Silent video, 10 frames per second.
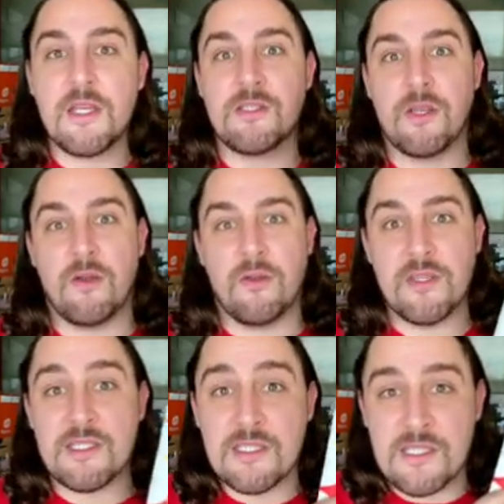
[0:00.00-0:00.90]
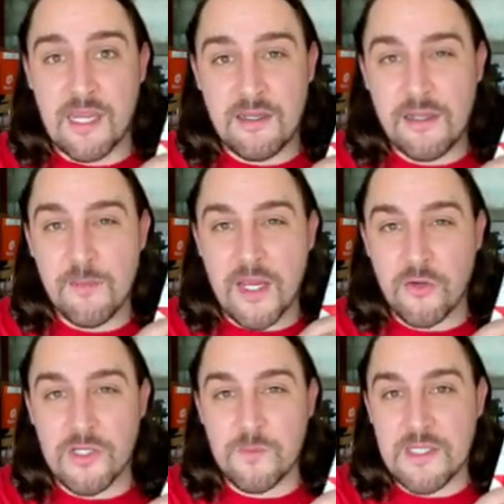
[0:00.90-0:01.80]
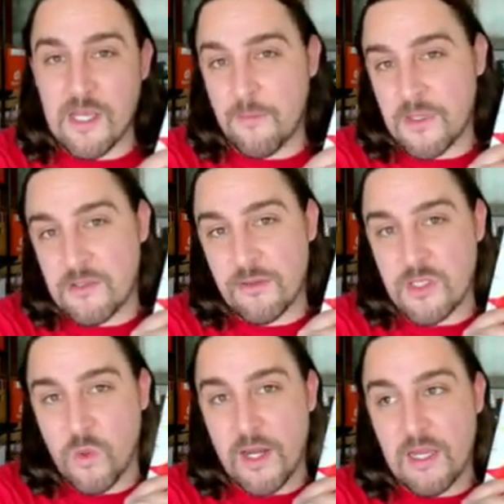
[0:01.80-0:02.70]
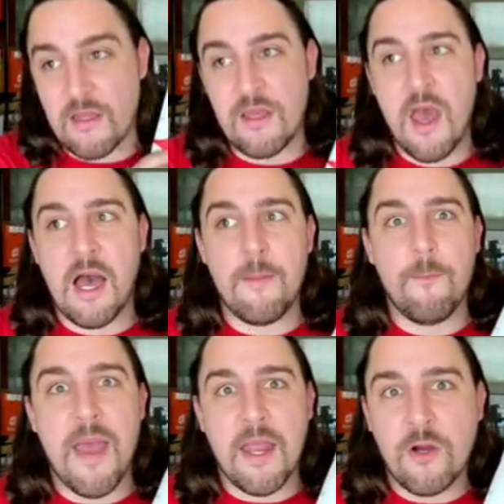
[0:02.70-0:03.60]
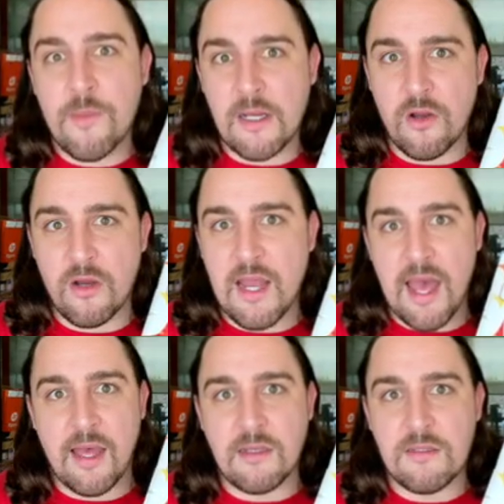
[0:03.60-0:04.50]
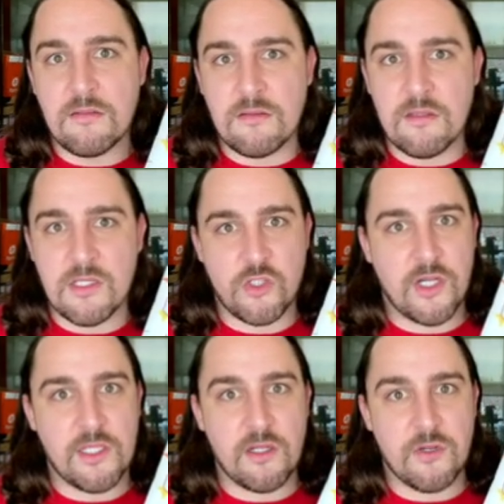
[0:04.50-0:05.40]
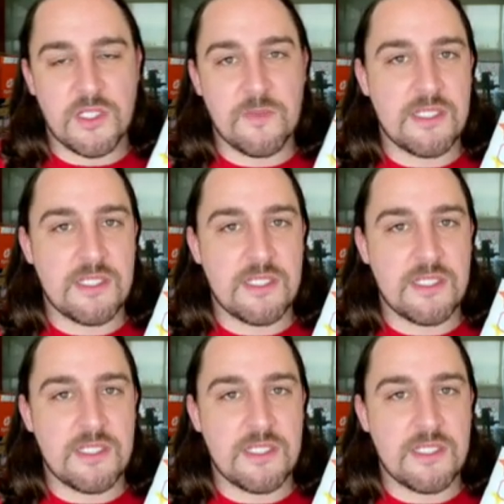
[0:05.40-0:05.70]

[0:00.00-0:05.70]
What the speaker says: So this is technically my Christmas up until the 20th. I may or may not add Australian Christmas